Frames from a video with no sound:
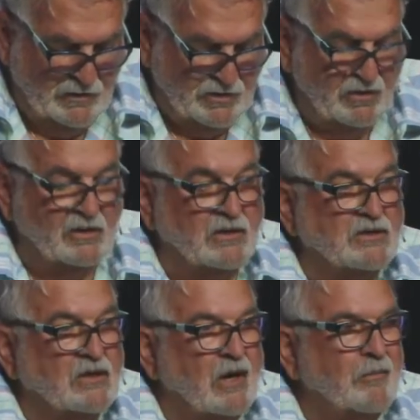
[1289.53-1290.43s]

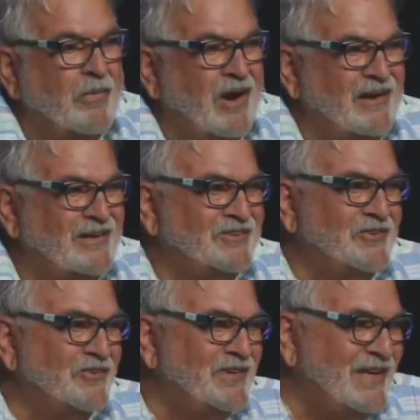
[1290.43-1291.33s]
Church, our
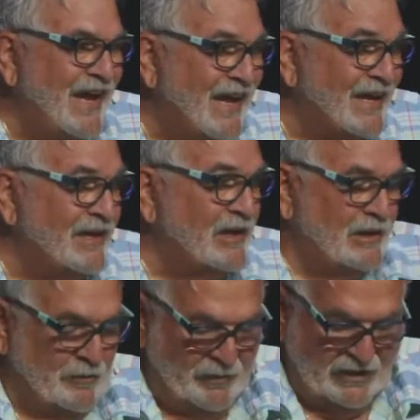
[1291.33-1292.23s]
bodies are dead
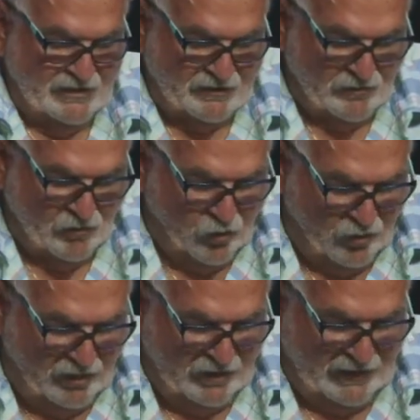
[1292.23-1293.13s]
because of
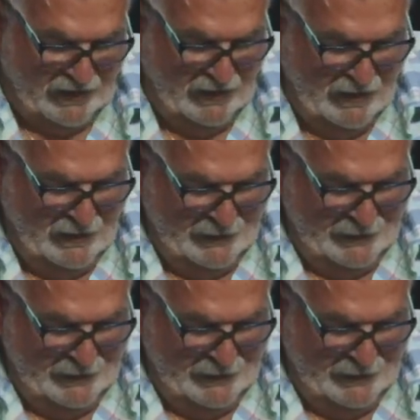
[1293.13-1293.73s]
quarreling.